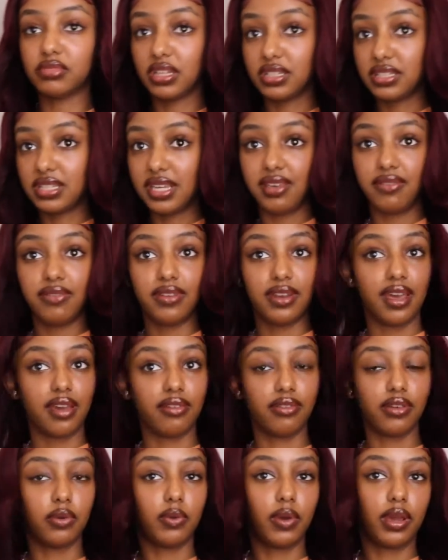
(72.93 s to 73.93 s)
It's even
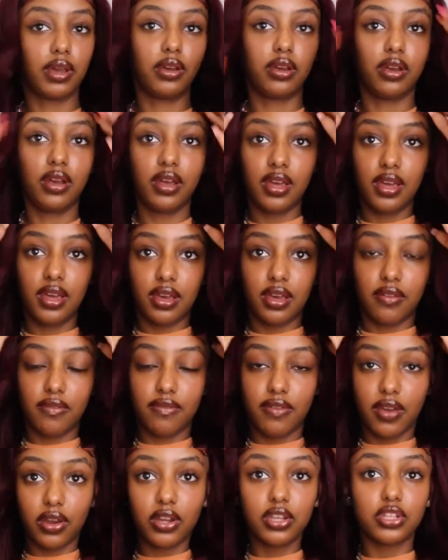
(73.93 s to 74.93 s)
everywhere,
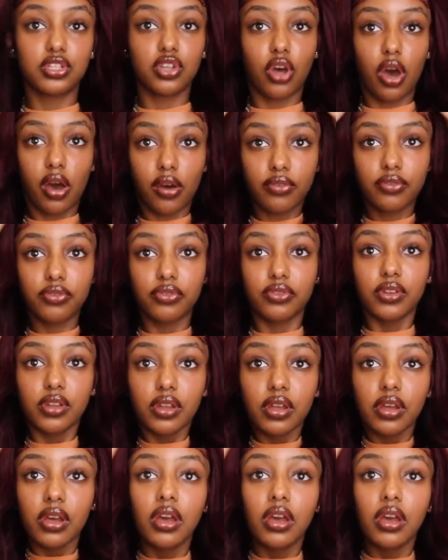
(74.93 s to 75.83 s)
very soft.